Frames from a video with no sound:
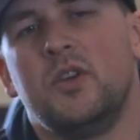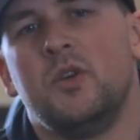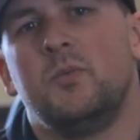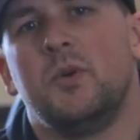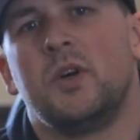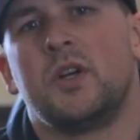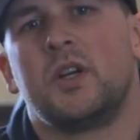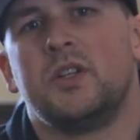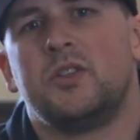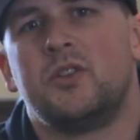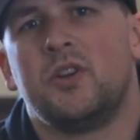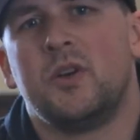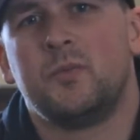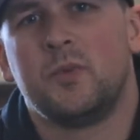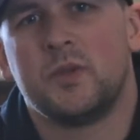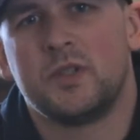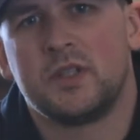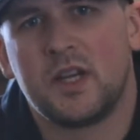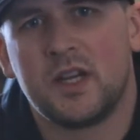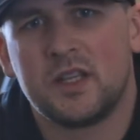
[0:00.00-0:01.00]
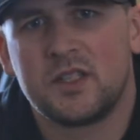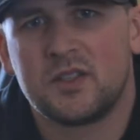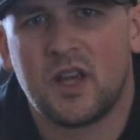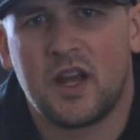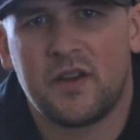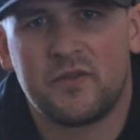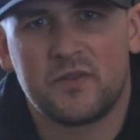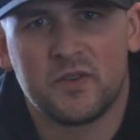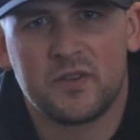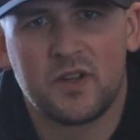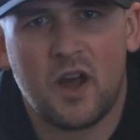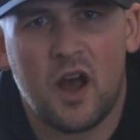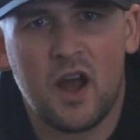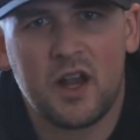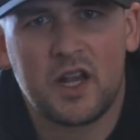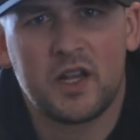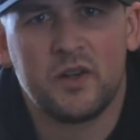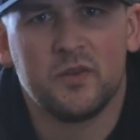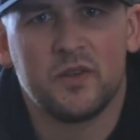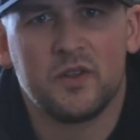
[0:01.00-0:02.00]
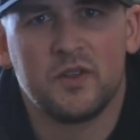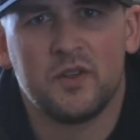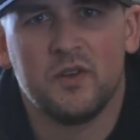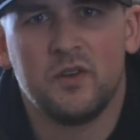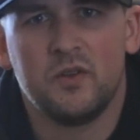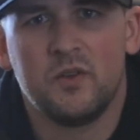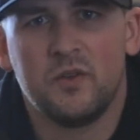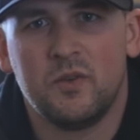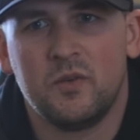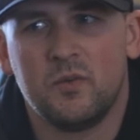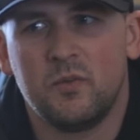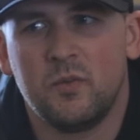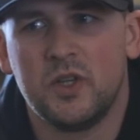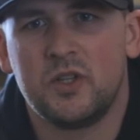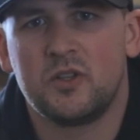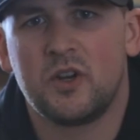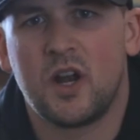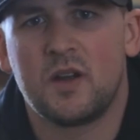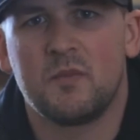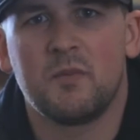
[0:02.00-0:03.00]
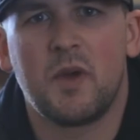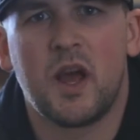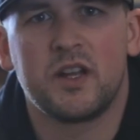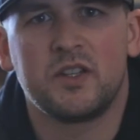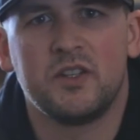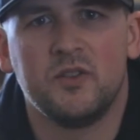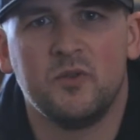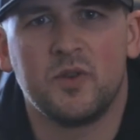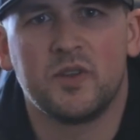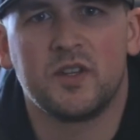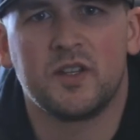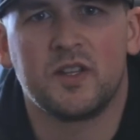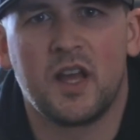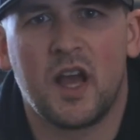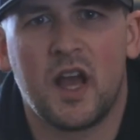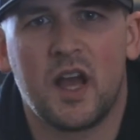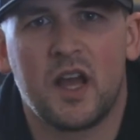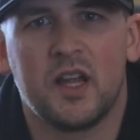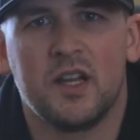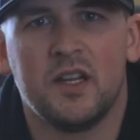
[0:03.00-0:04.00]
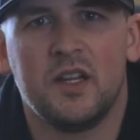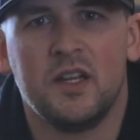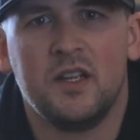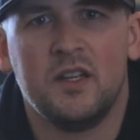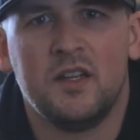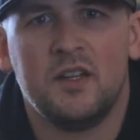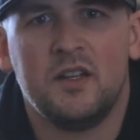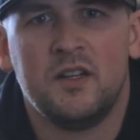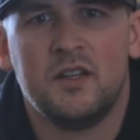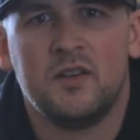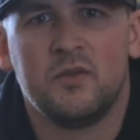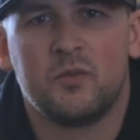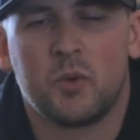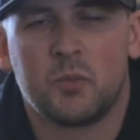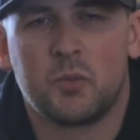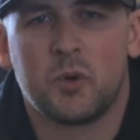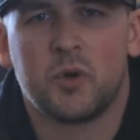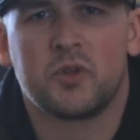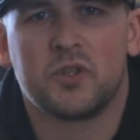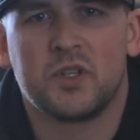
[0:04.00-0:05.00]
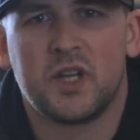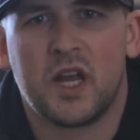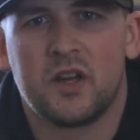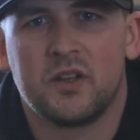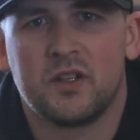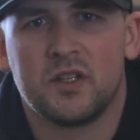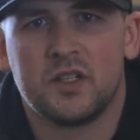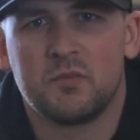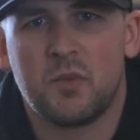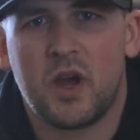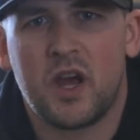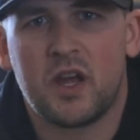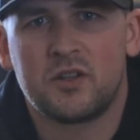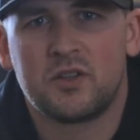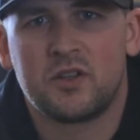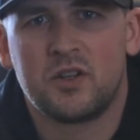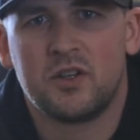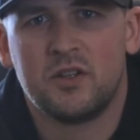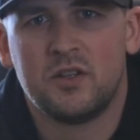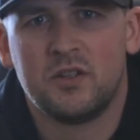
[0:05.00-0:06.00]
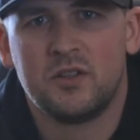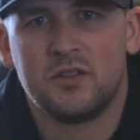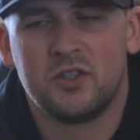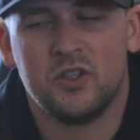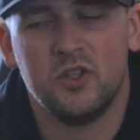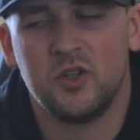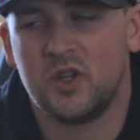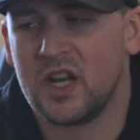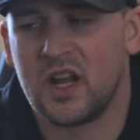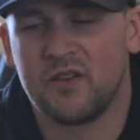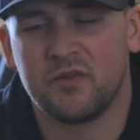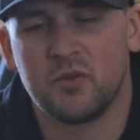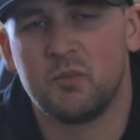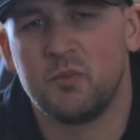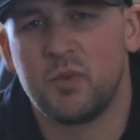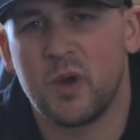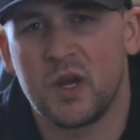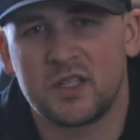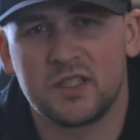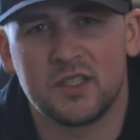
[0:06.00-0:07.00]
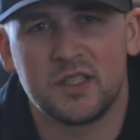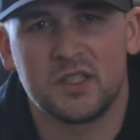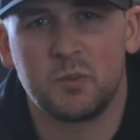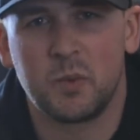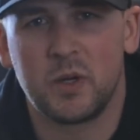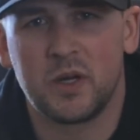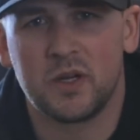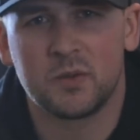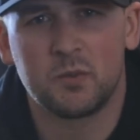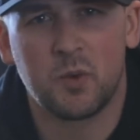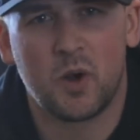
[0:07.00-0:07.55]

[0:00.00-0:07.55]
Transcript: you book a trip with us, after talking with you, we try to match you with a guide where personalities match. So you can have the best experience